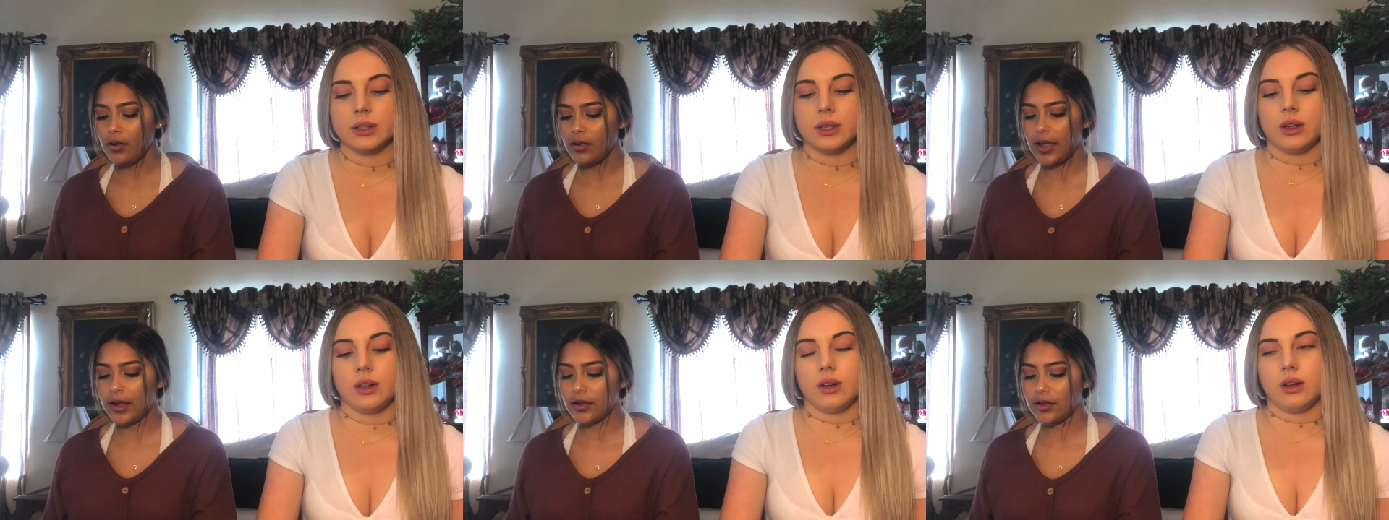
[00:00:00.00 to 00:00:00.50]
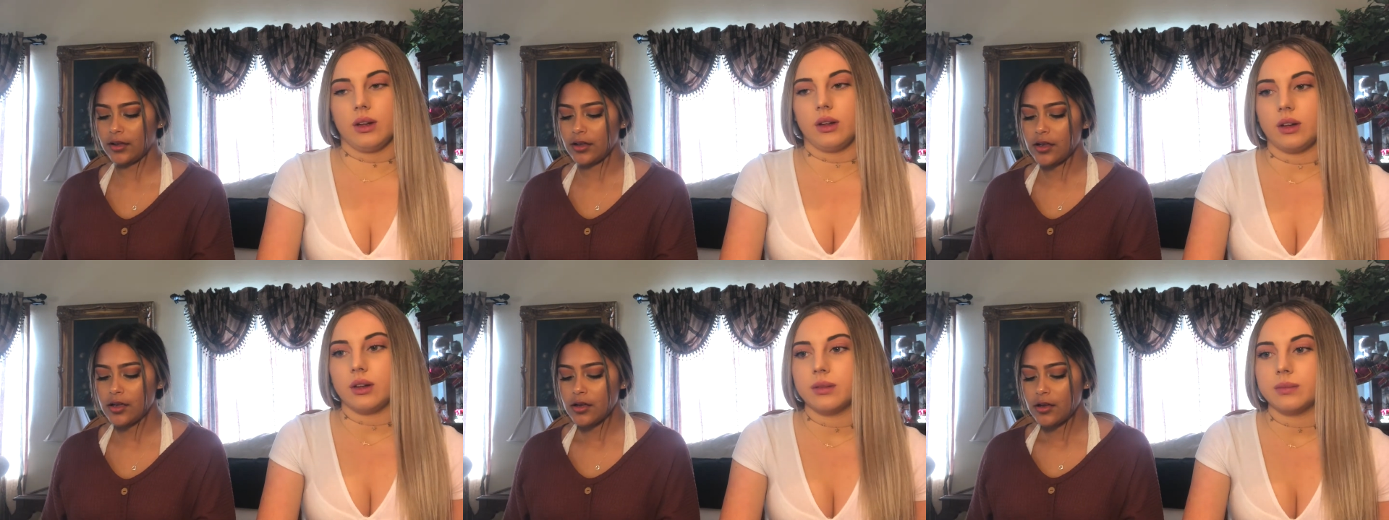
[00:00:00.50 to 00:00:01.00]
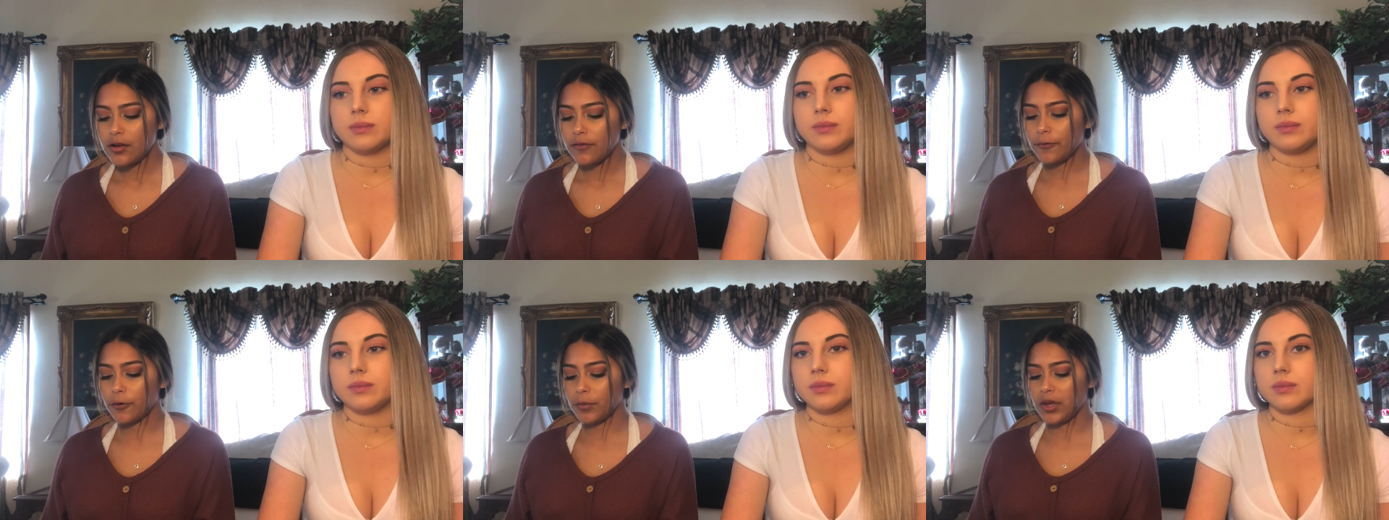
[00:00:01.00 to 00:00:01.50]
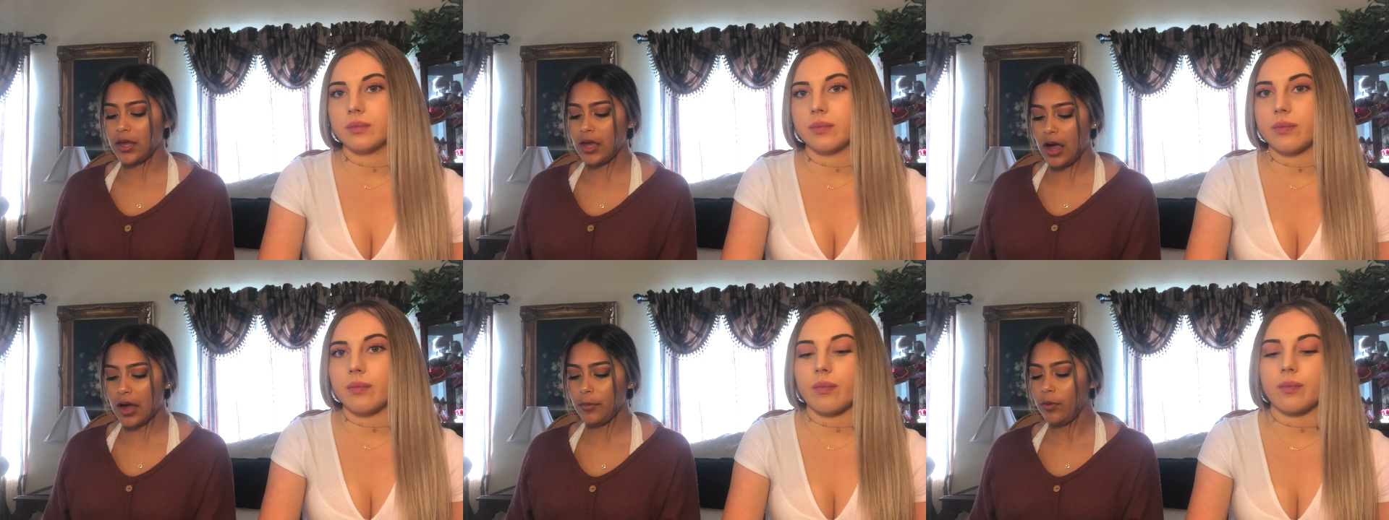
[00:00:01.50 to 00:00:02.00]
Speaker 1: Like, for me,
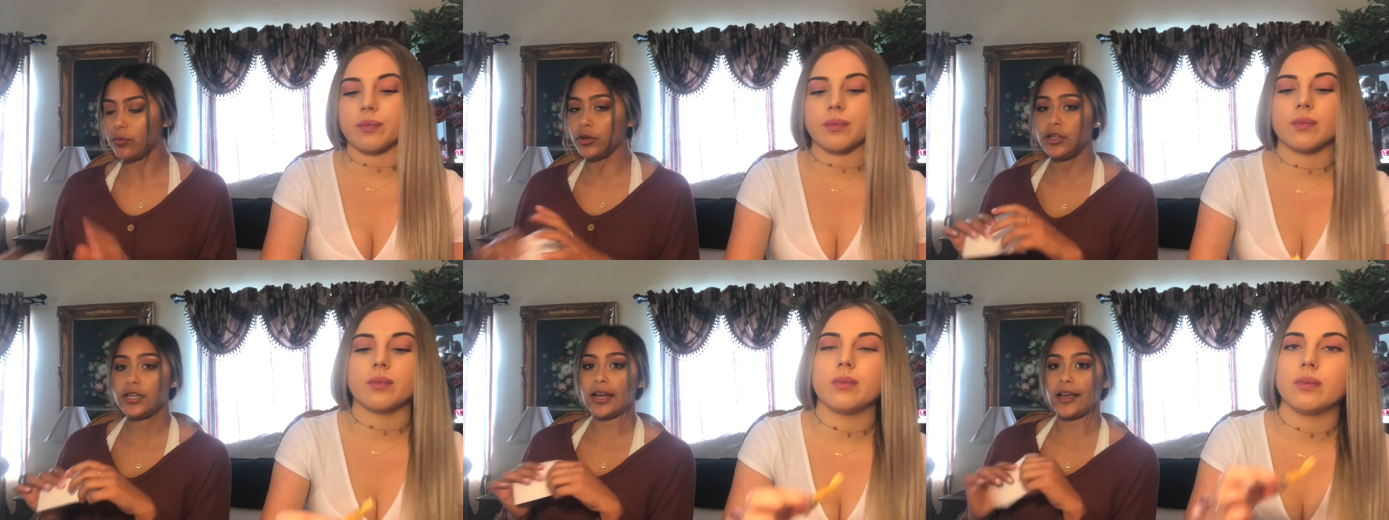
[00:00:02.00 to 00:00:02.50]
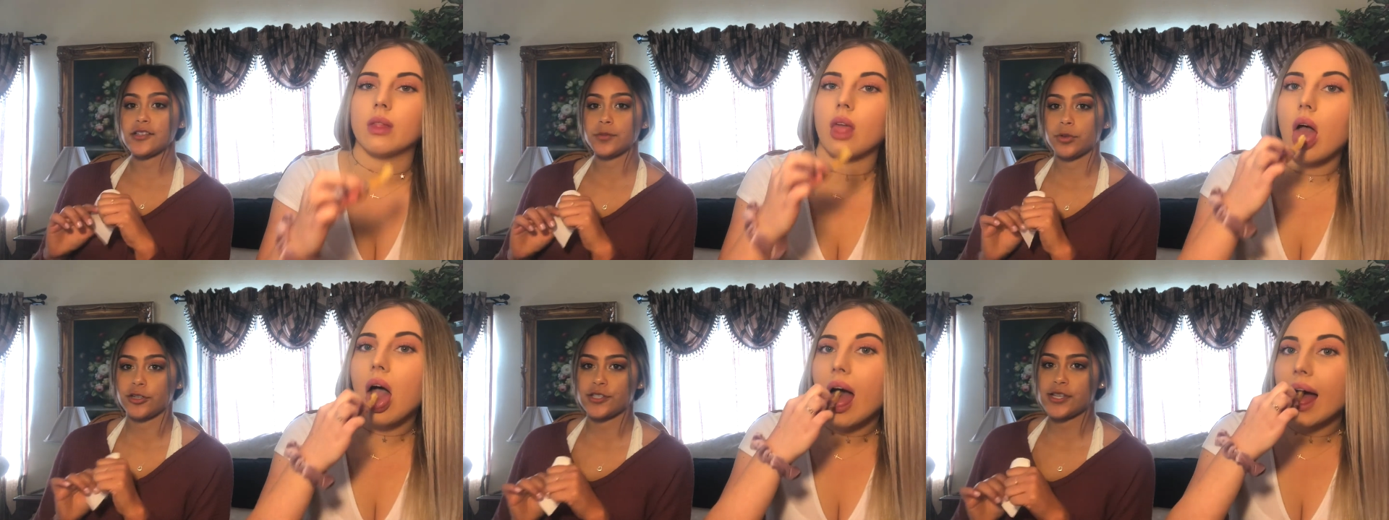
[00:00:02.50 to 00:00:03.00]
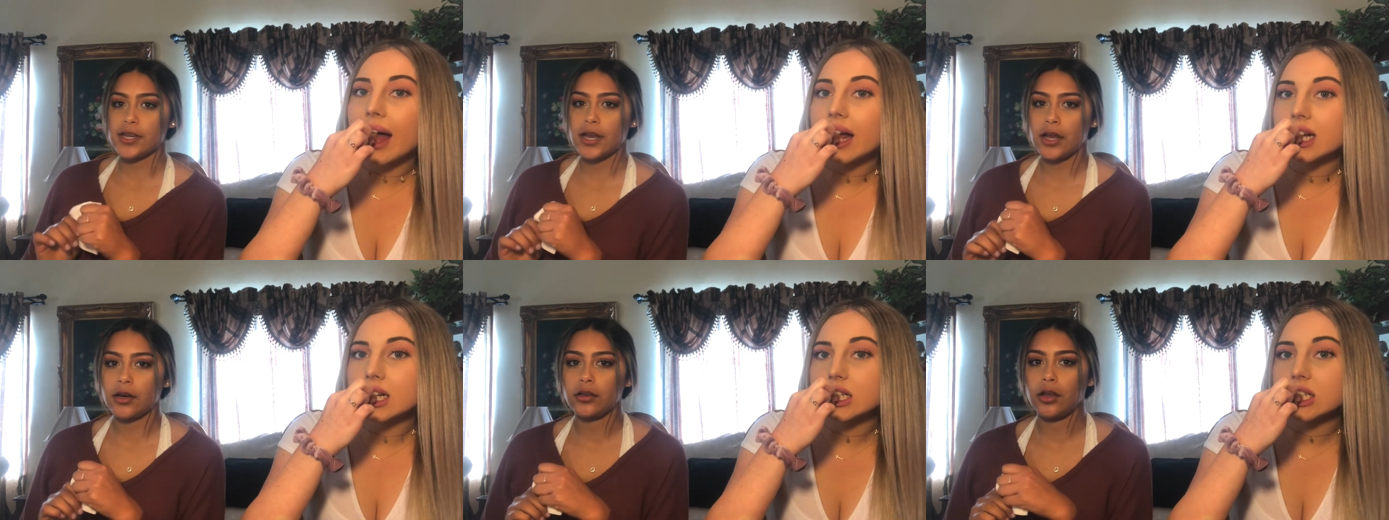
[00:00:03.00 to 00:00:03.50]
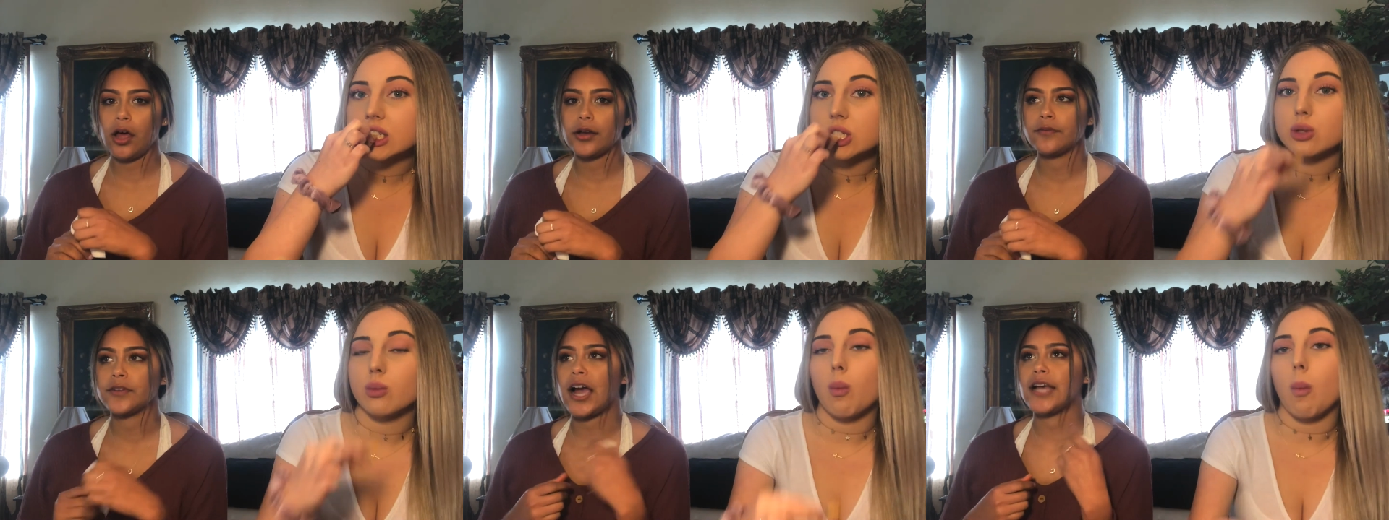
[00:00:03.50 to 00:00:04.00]
I'm a really nice person, and a lot
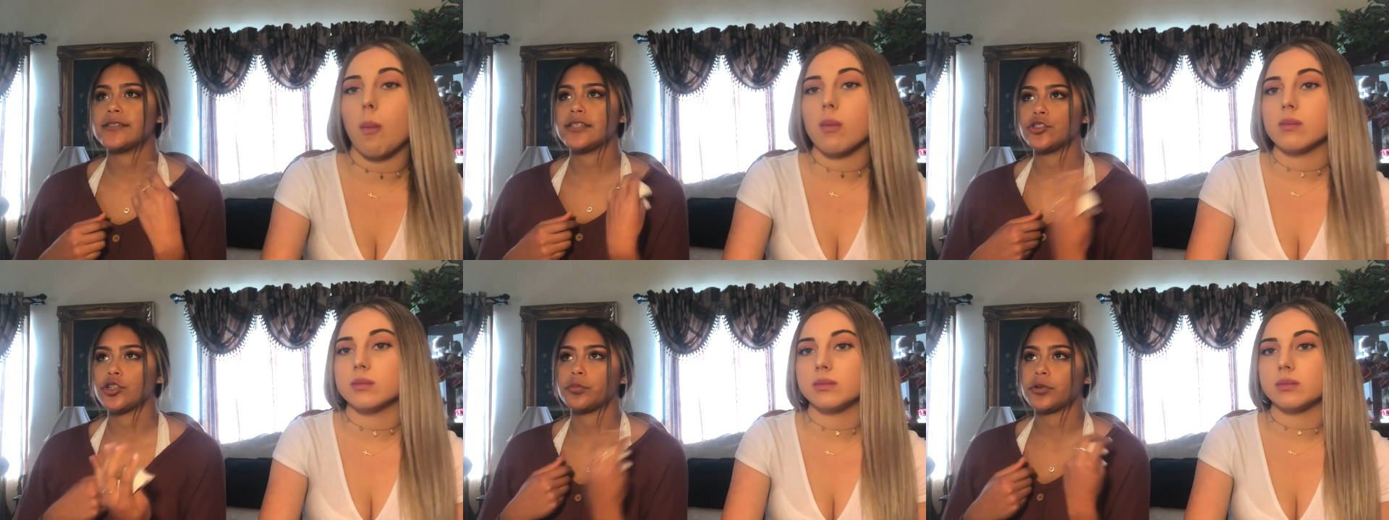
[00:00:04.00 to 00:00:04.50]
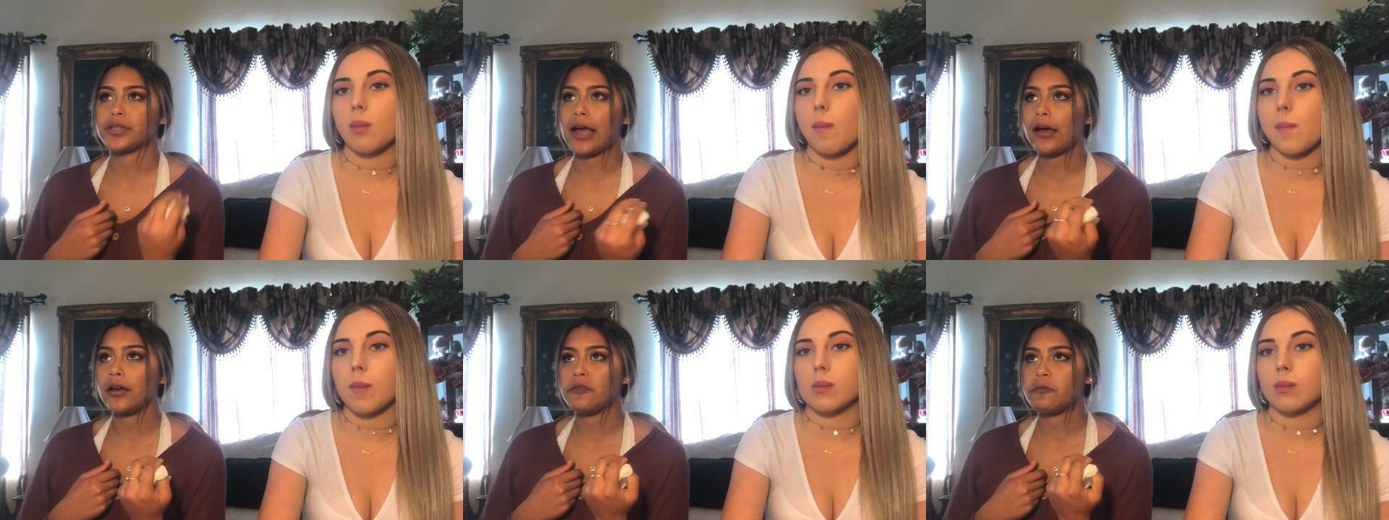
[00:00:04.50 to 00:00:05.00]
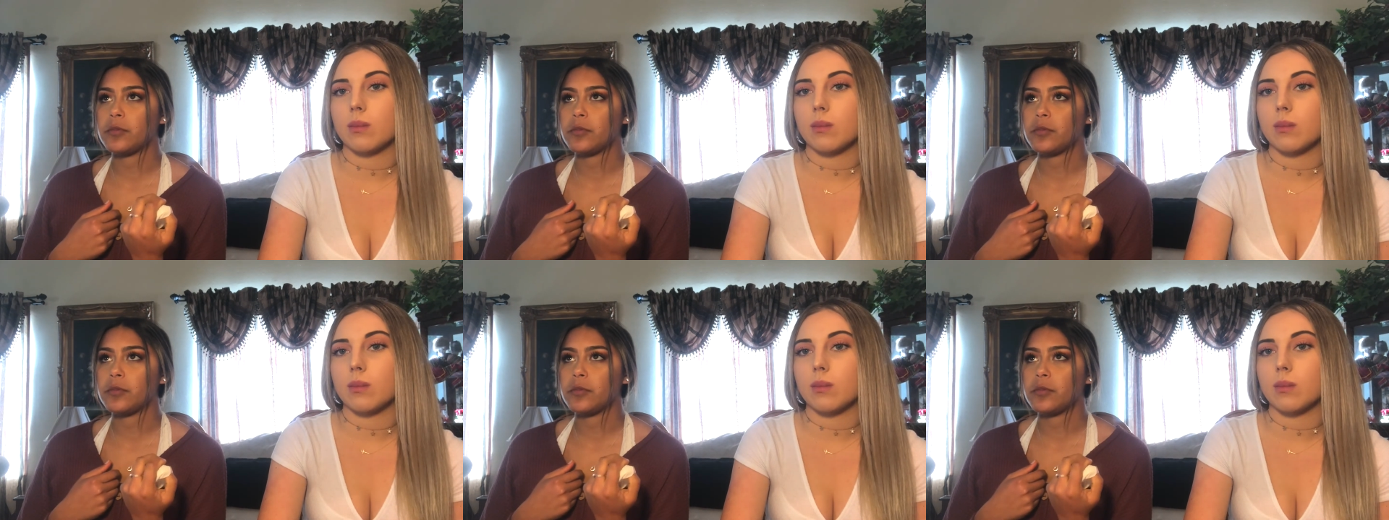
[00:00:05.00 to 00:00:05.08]
of guys interpret that